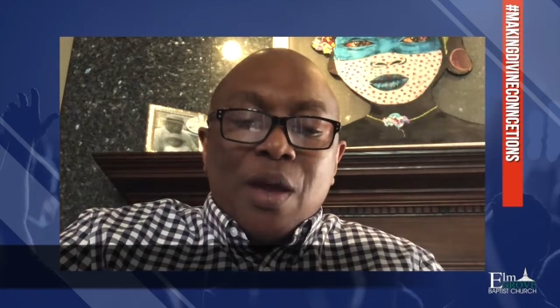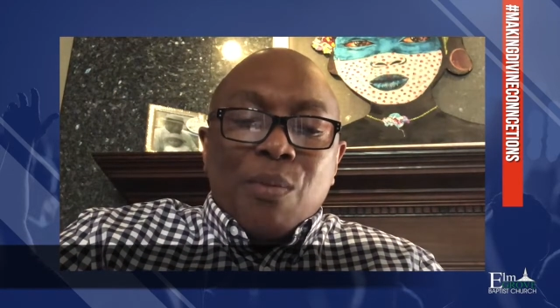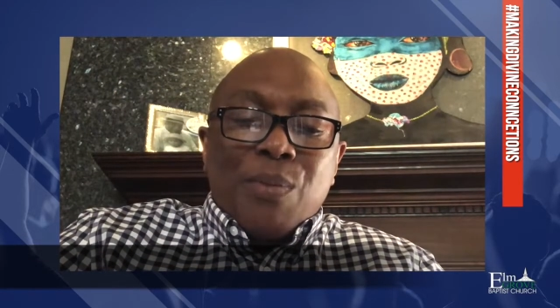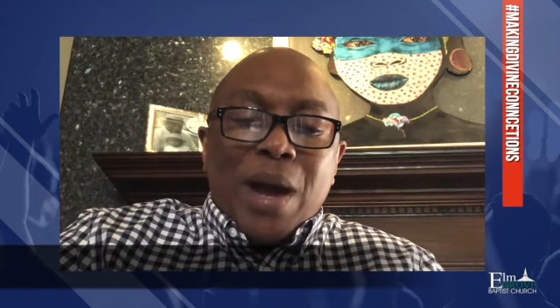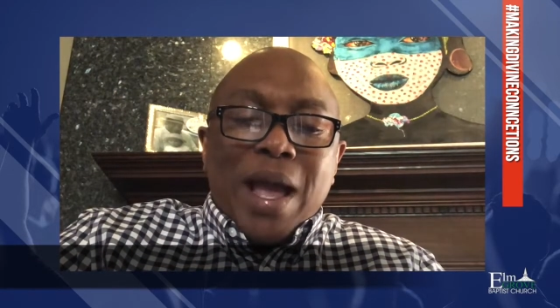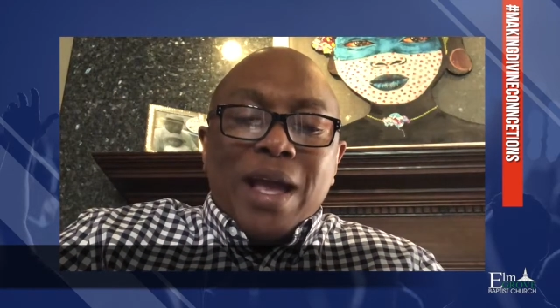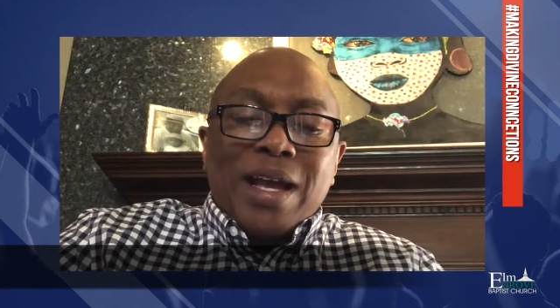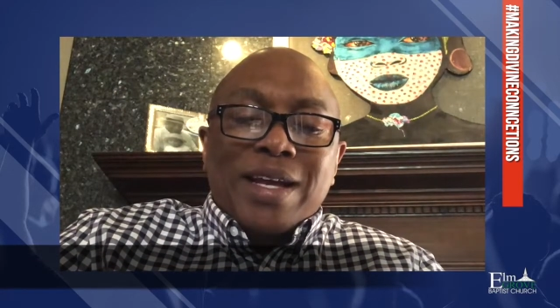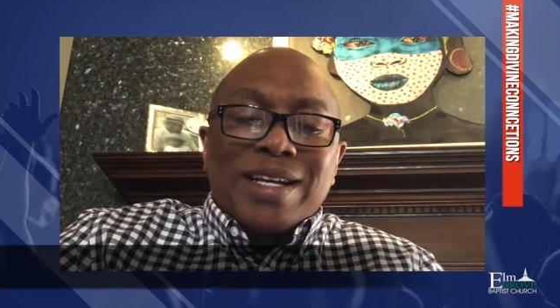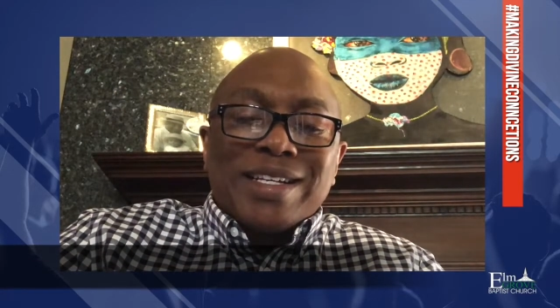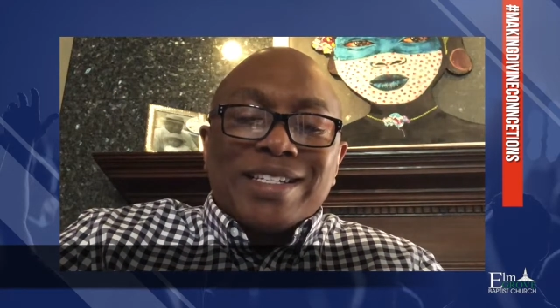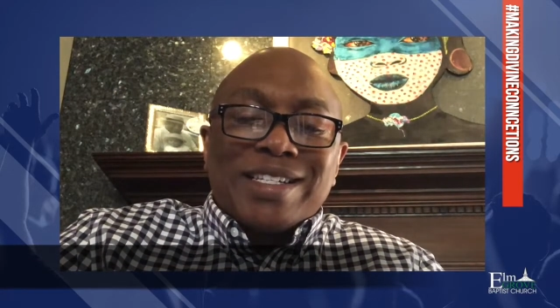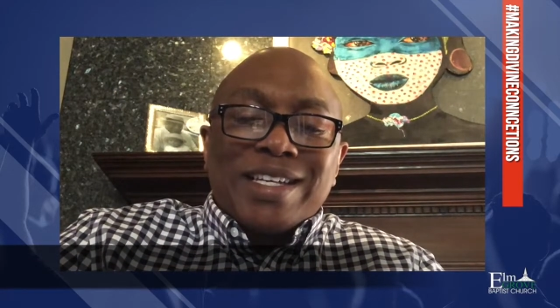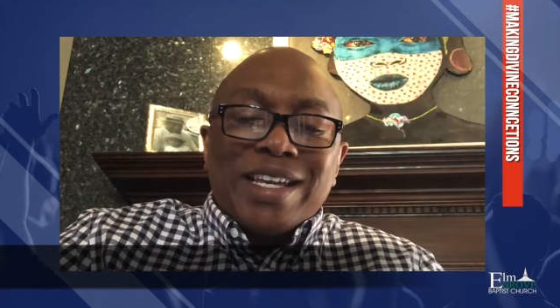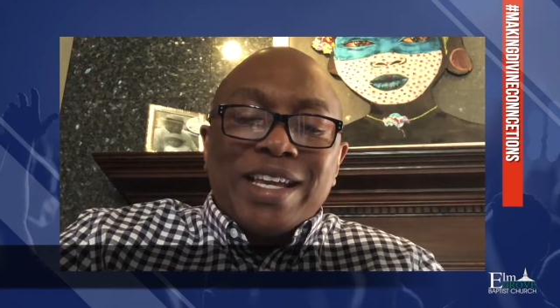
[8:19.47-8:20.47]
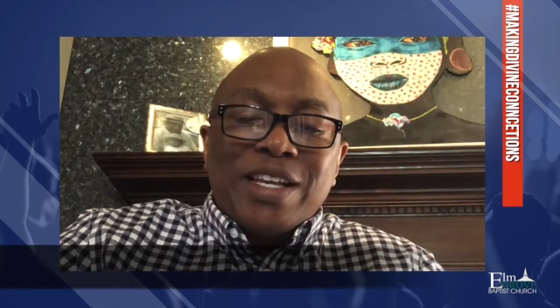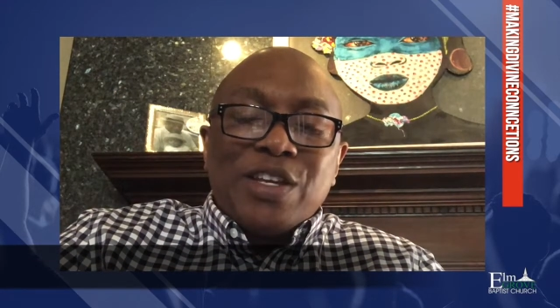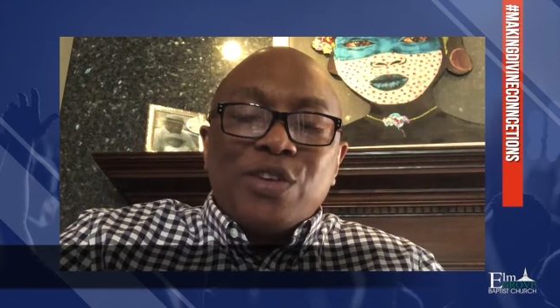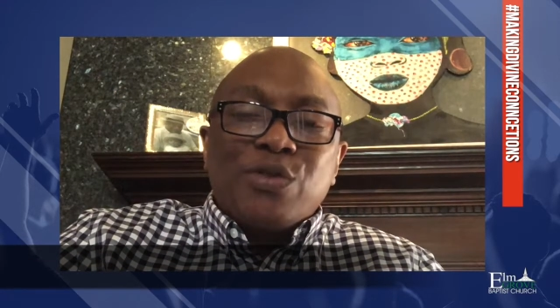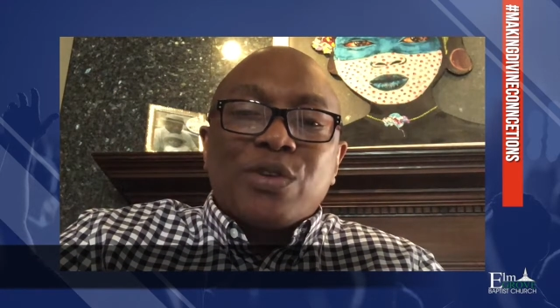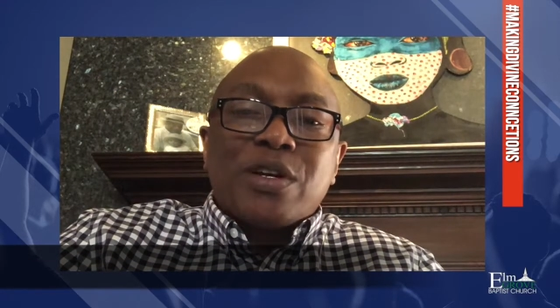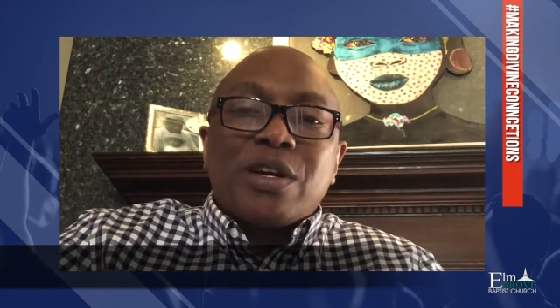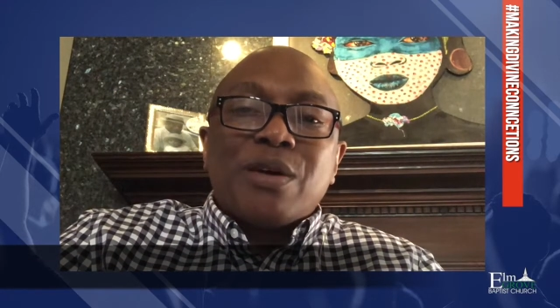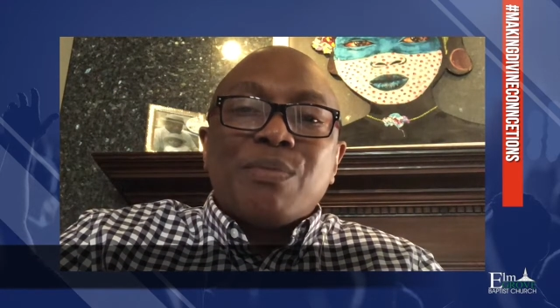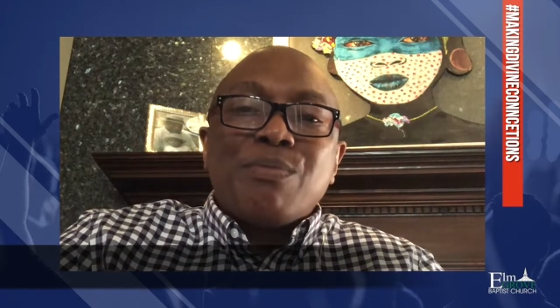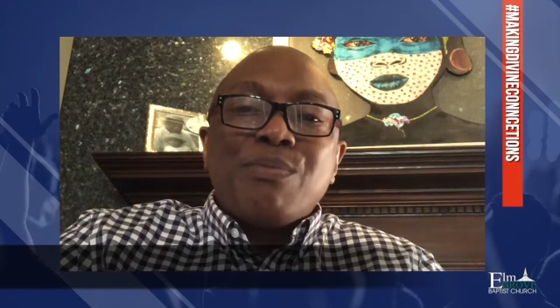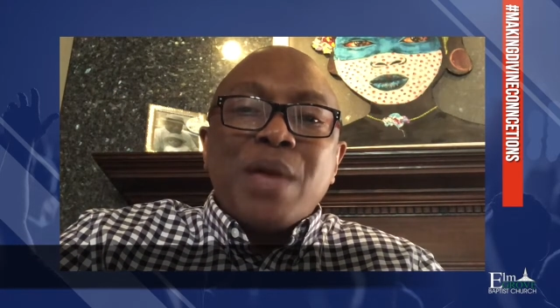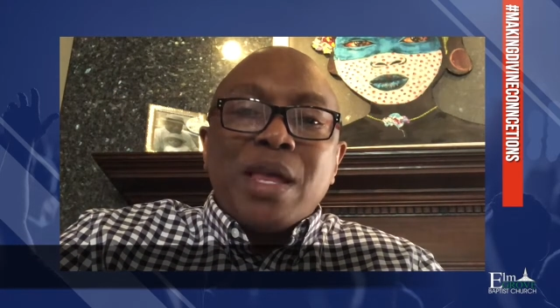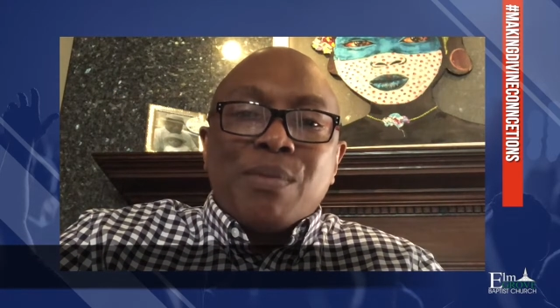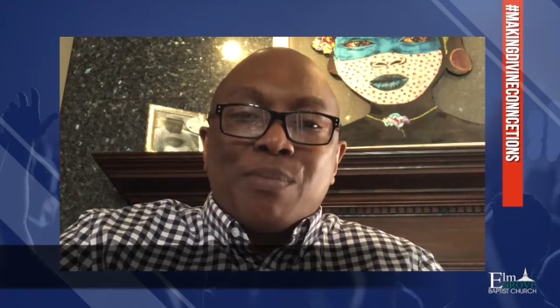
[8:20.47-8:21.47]
by a continued
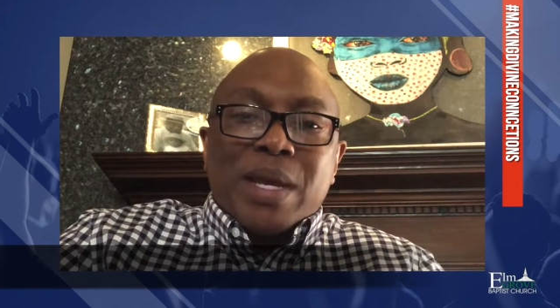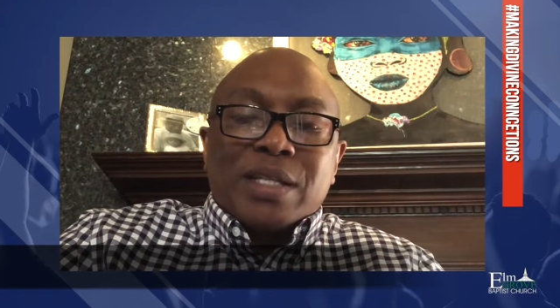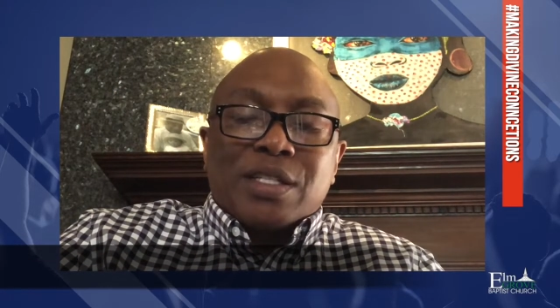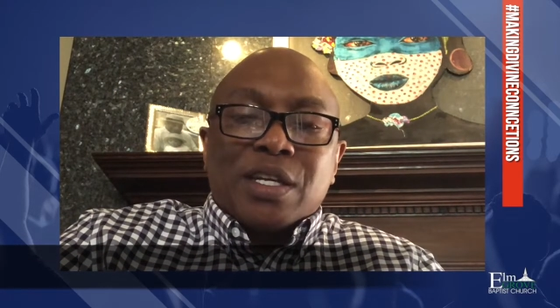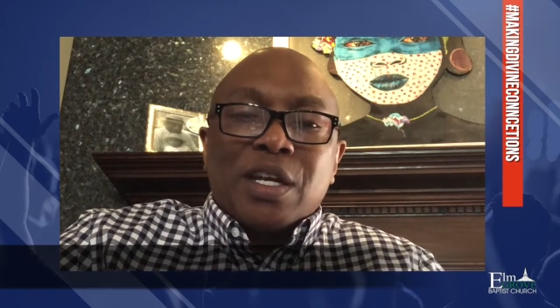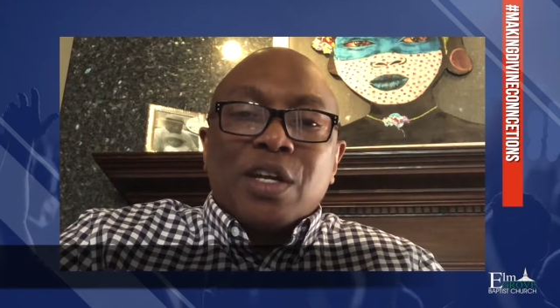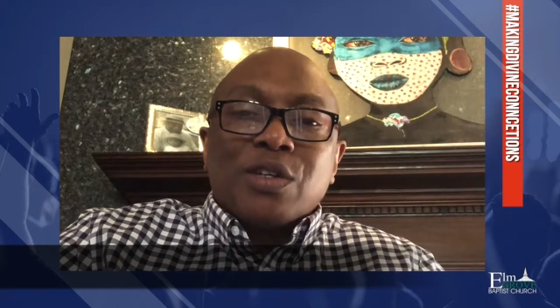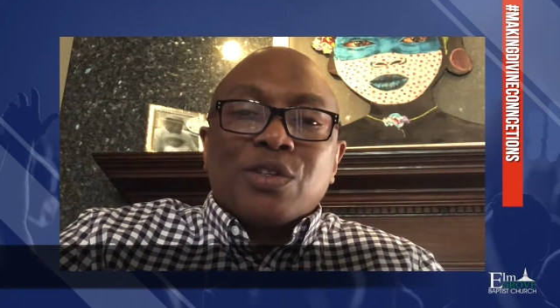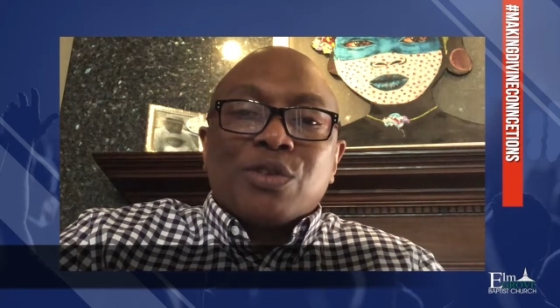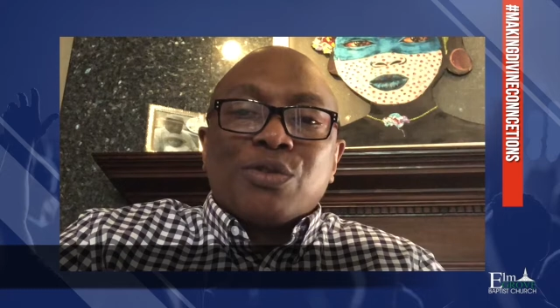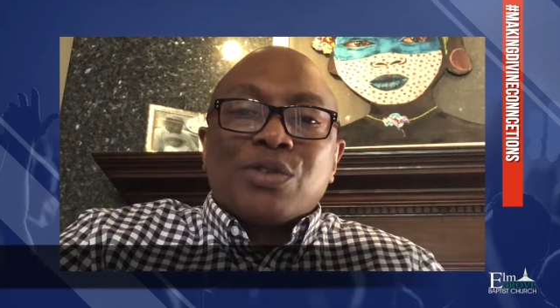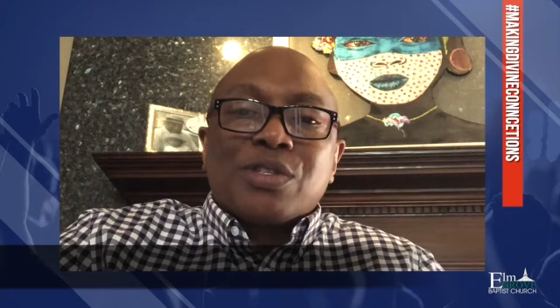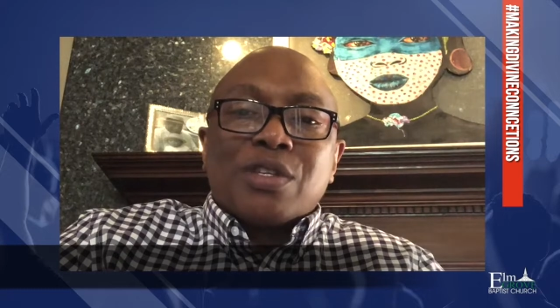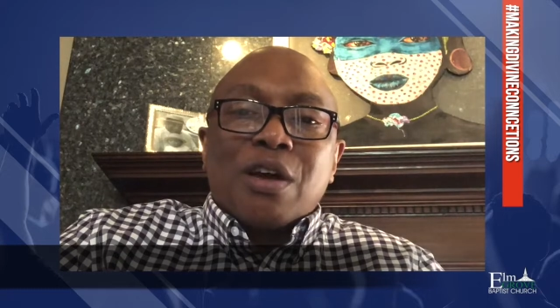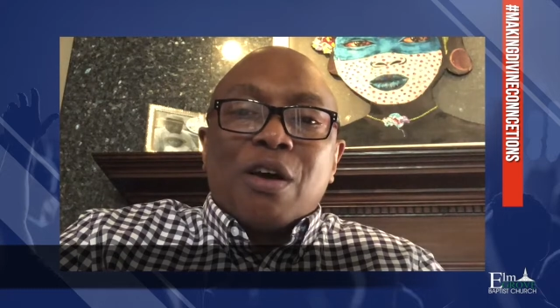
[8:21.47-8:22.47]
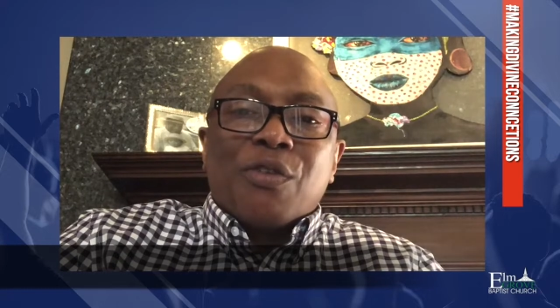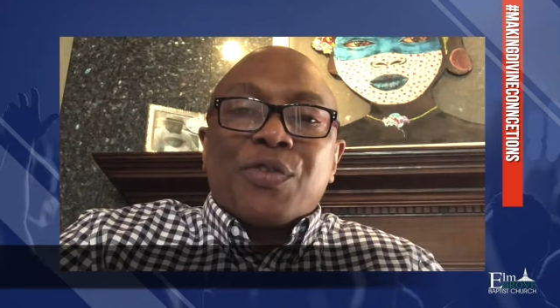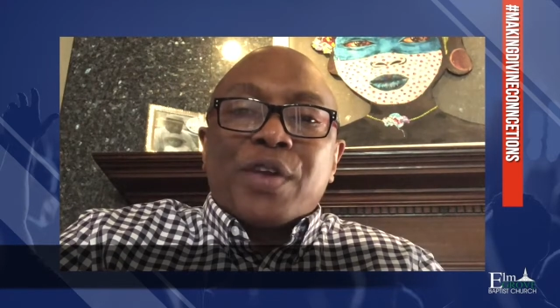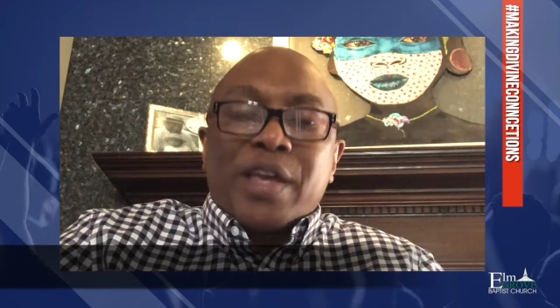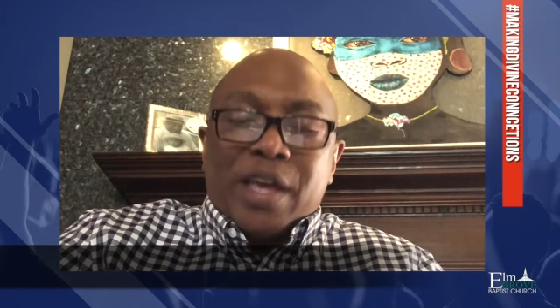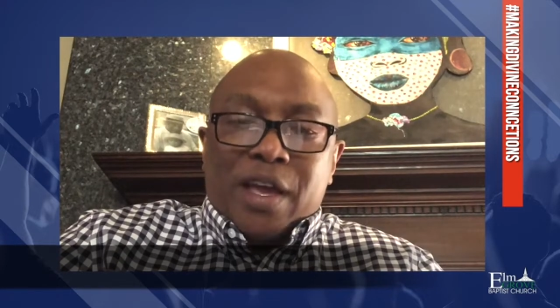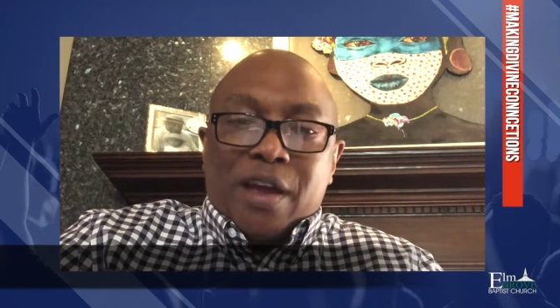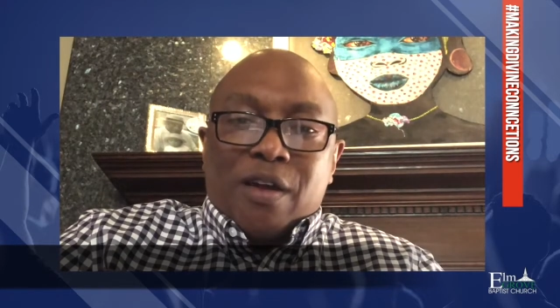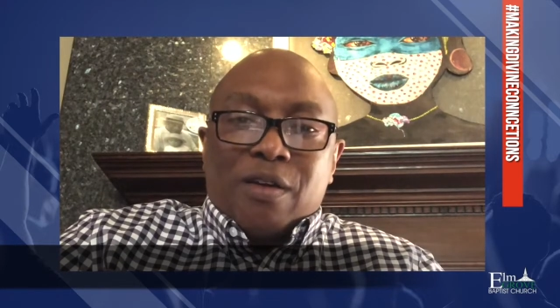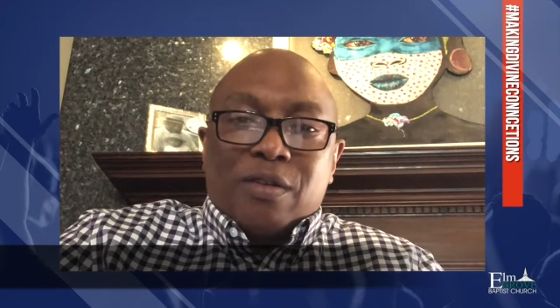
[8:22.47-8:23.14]
commitment to self-care.